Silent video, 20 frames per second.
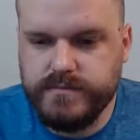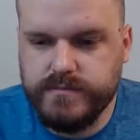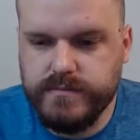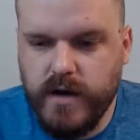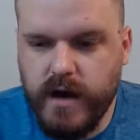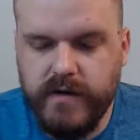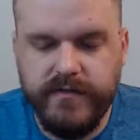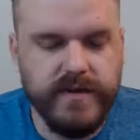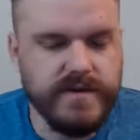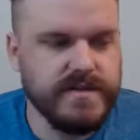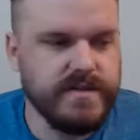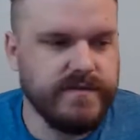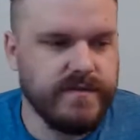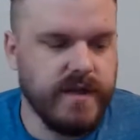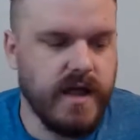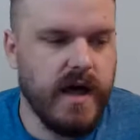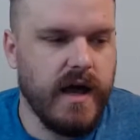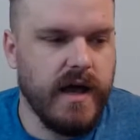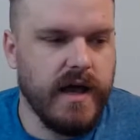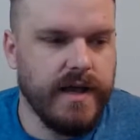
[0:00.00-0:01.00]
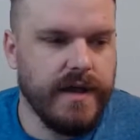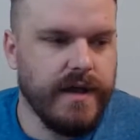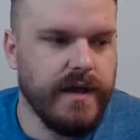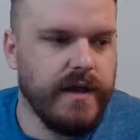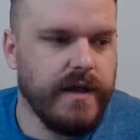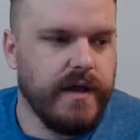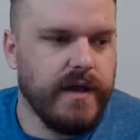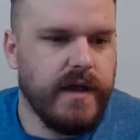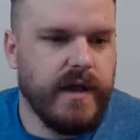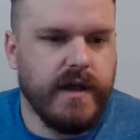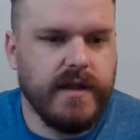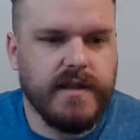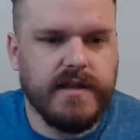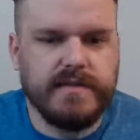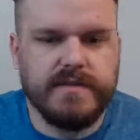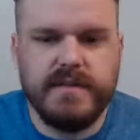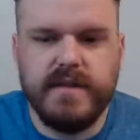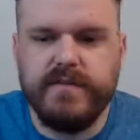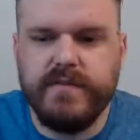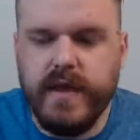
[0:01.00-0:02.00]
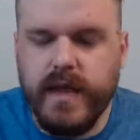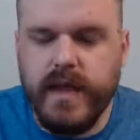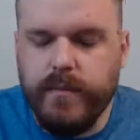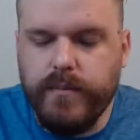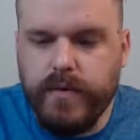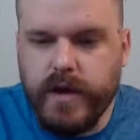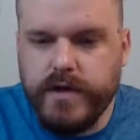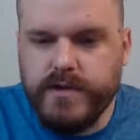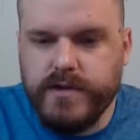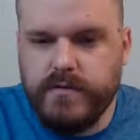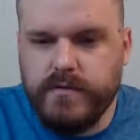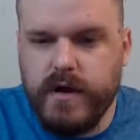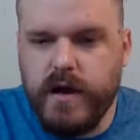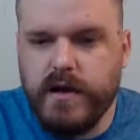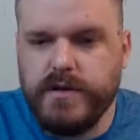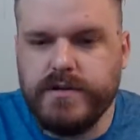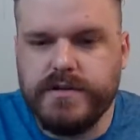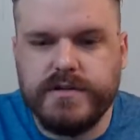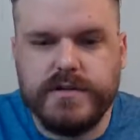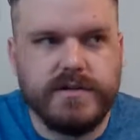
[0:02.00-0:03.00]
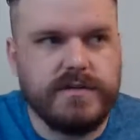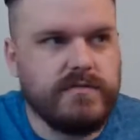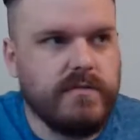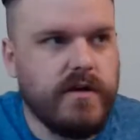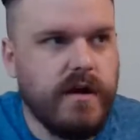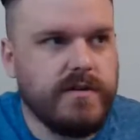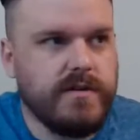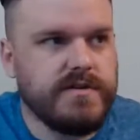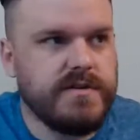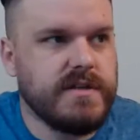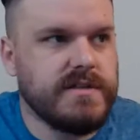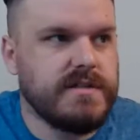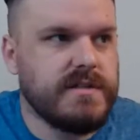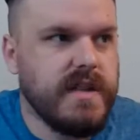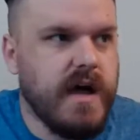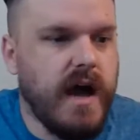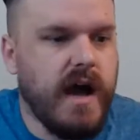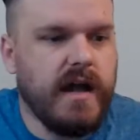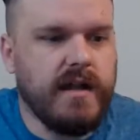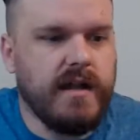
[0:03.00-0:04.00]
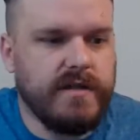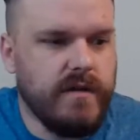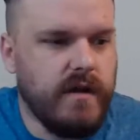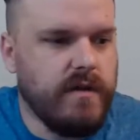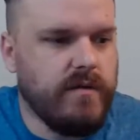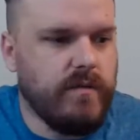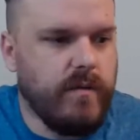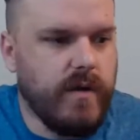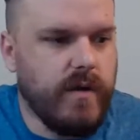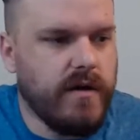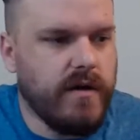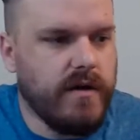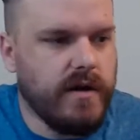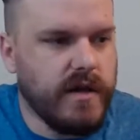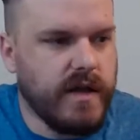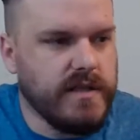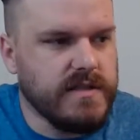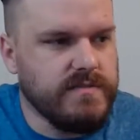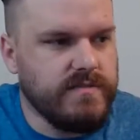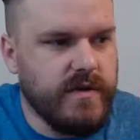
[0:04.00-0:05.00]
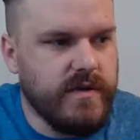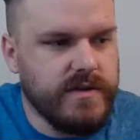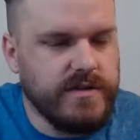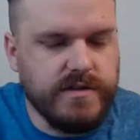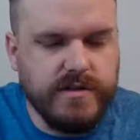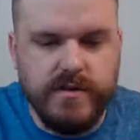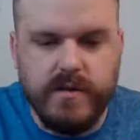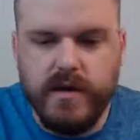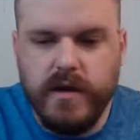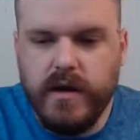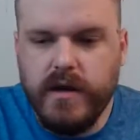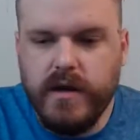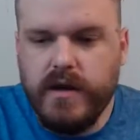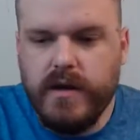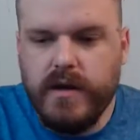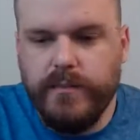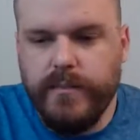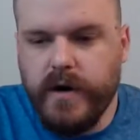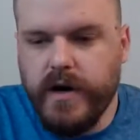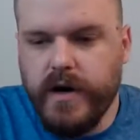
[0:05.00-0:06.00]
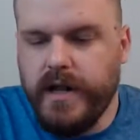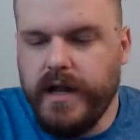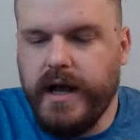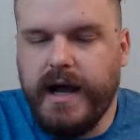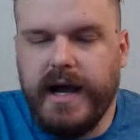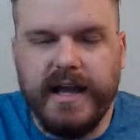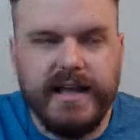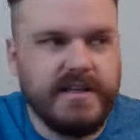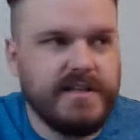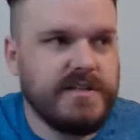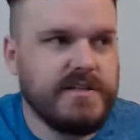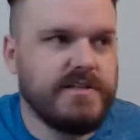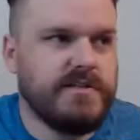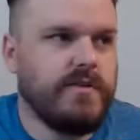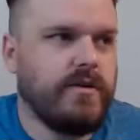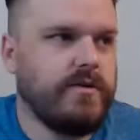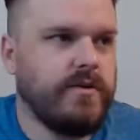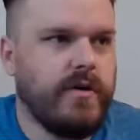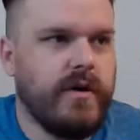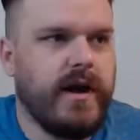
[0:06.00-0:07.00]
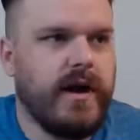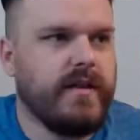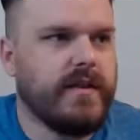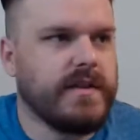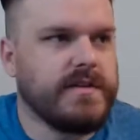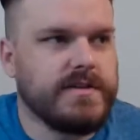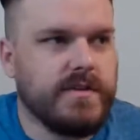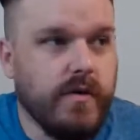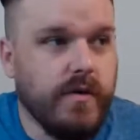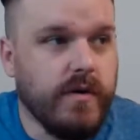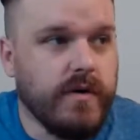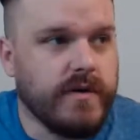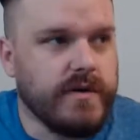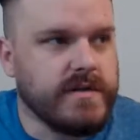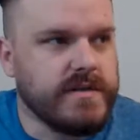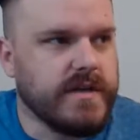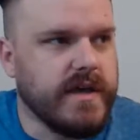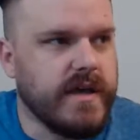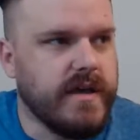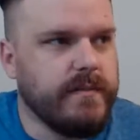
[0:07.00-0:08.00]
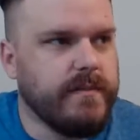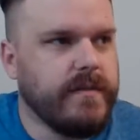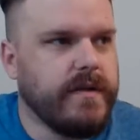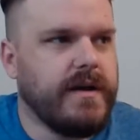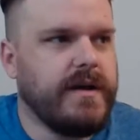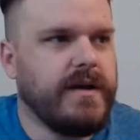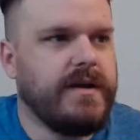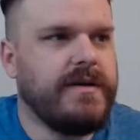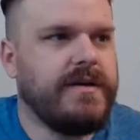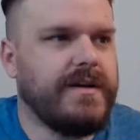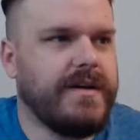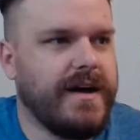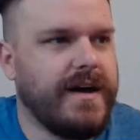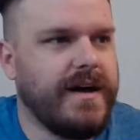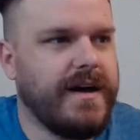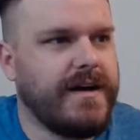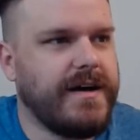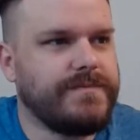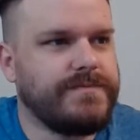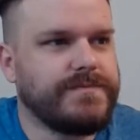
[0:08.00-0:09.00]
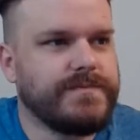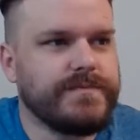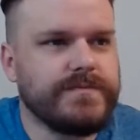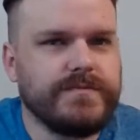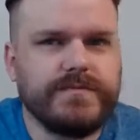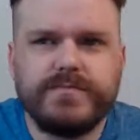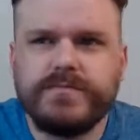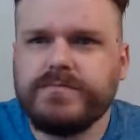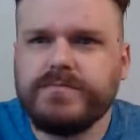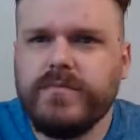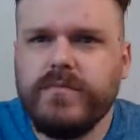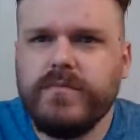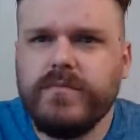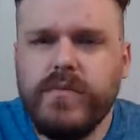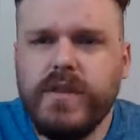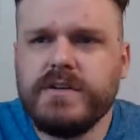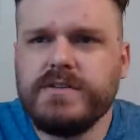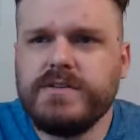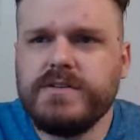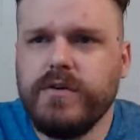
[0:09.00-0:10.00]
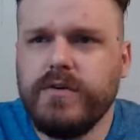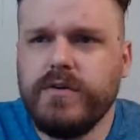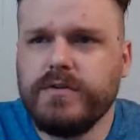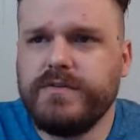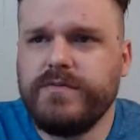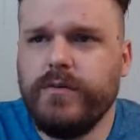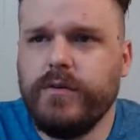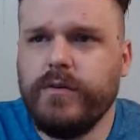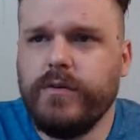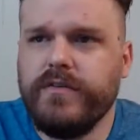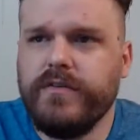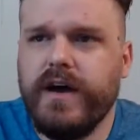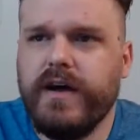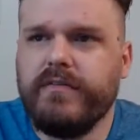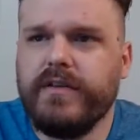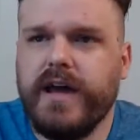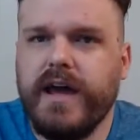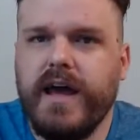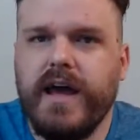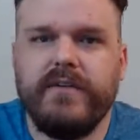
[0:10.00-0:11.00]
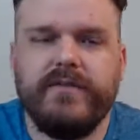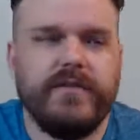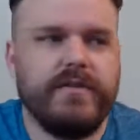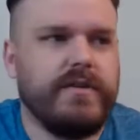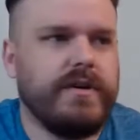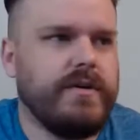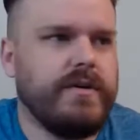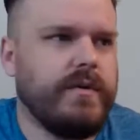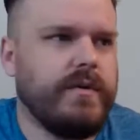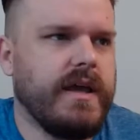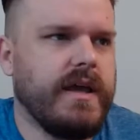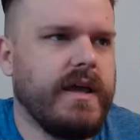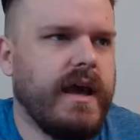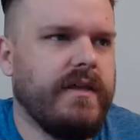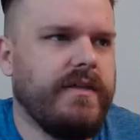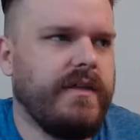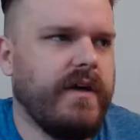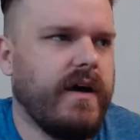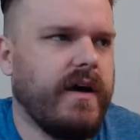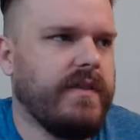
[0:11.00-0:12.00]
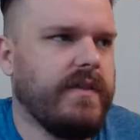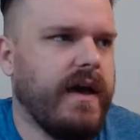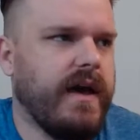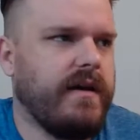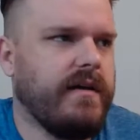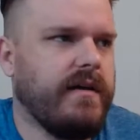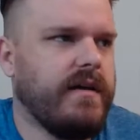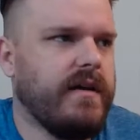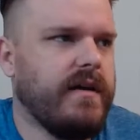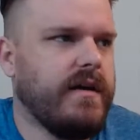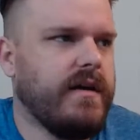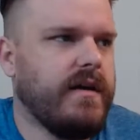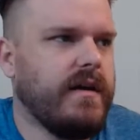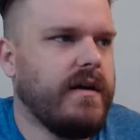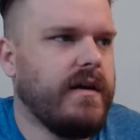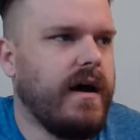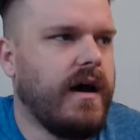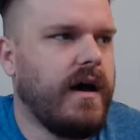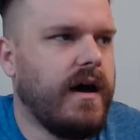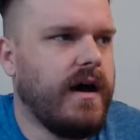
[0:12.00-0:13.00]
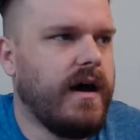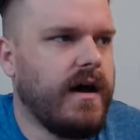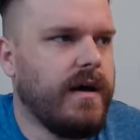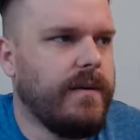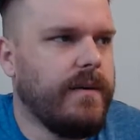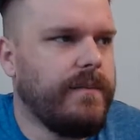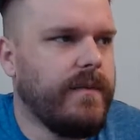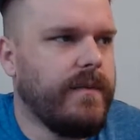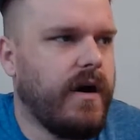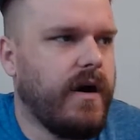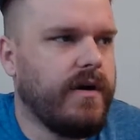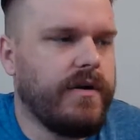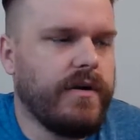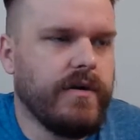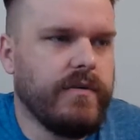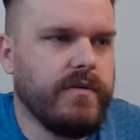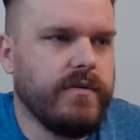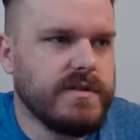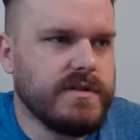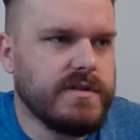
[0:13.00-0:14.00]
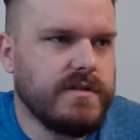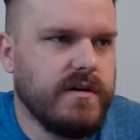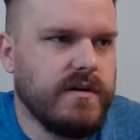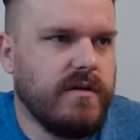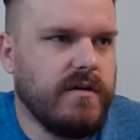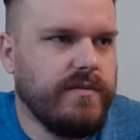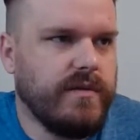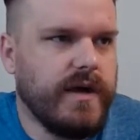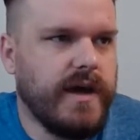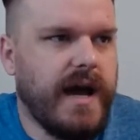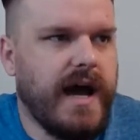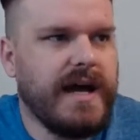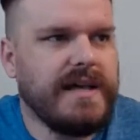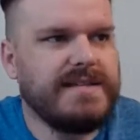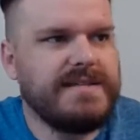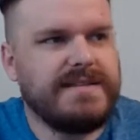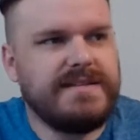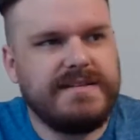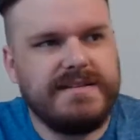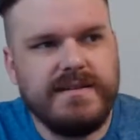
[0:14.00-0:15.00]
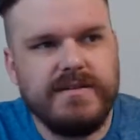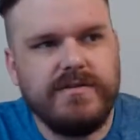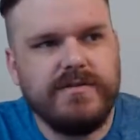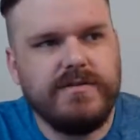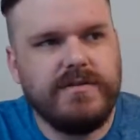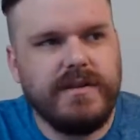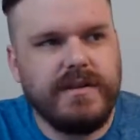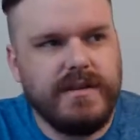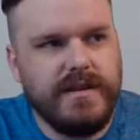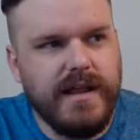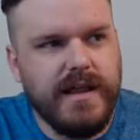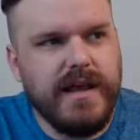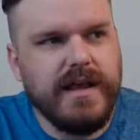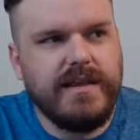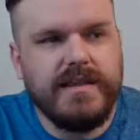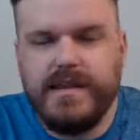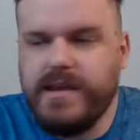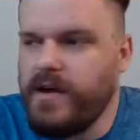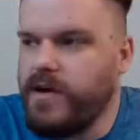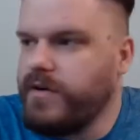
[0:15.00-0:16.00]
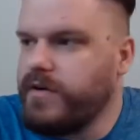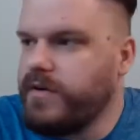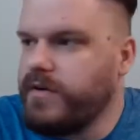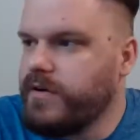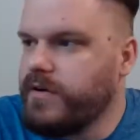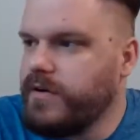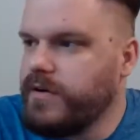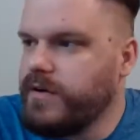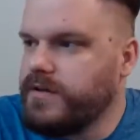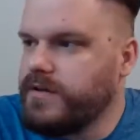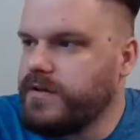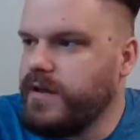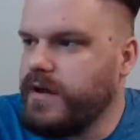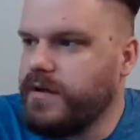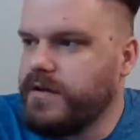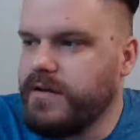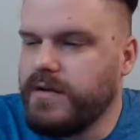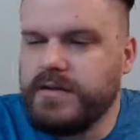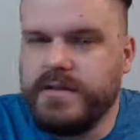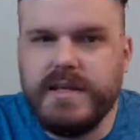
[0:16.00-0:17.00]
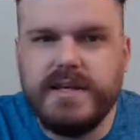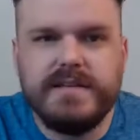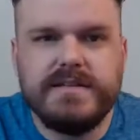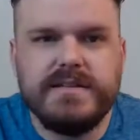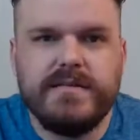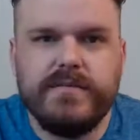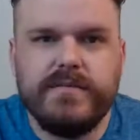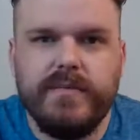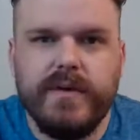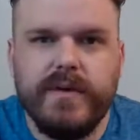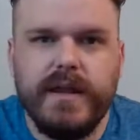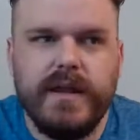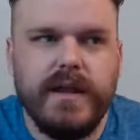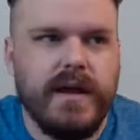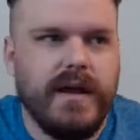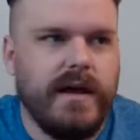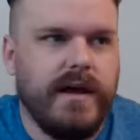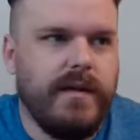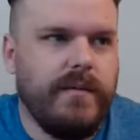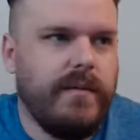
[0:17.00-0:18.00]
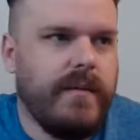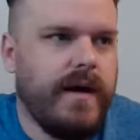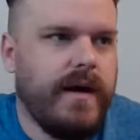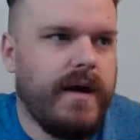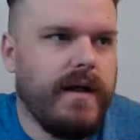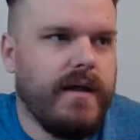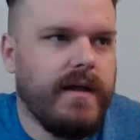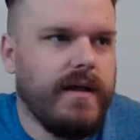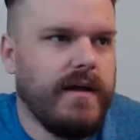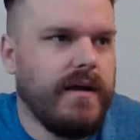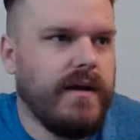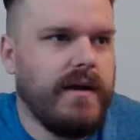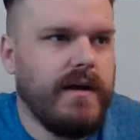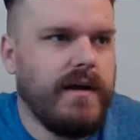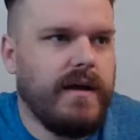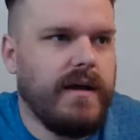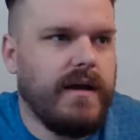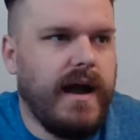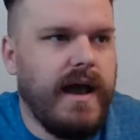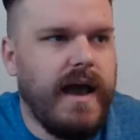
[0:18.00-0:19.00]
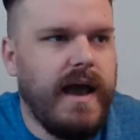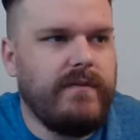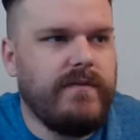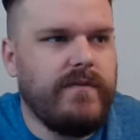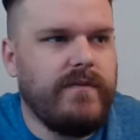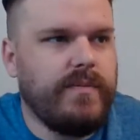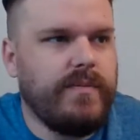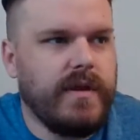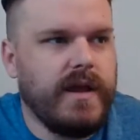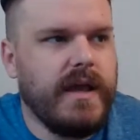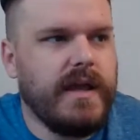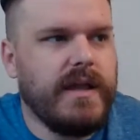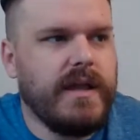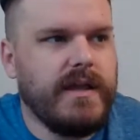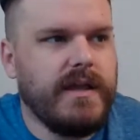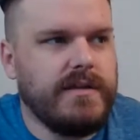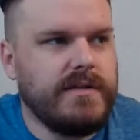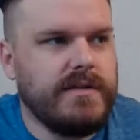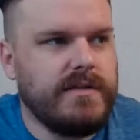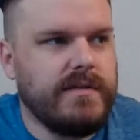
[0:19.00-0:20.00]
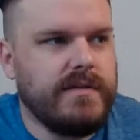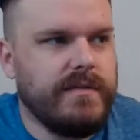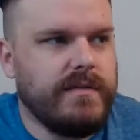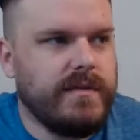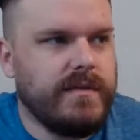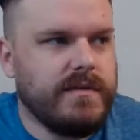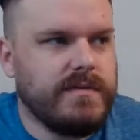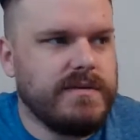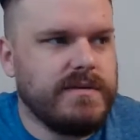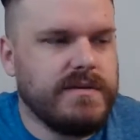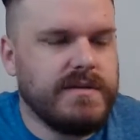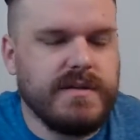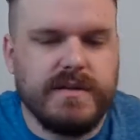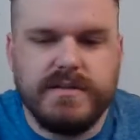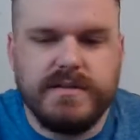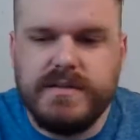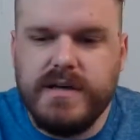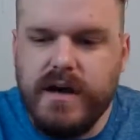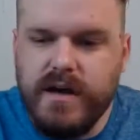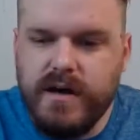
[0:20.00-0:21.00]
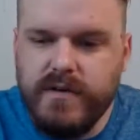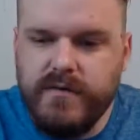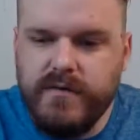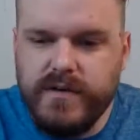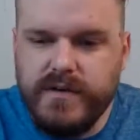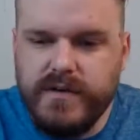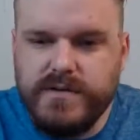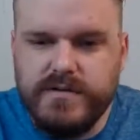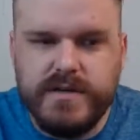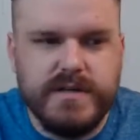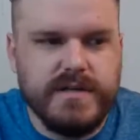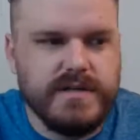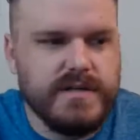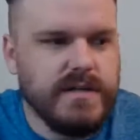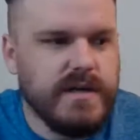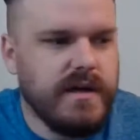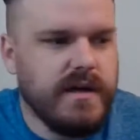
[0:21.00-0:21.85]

offensive line and see if they can pressure Rodgers, because Rodgers has not done well against pressure. But I just don't know how they score in this game. His total was 45.5 early in the I thought that under was a solid play. I still like the under a decent bit. I haven't played it. There's just a ton of injuries.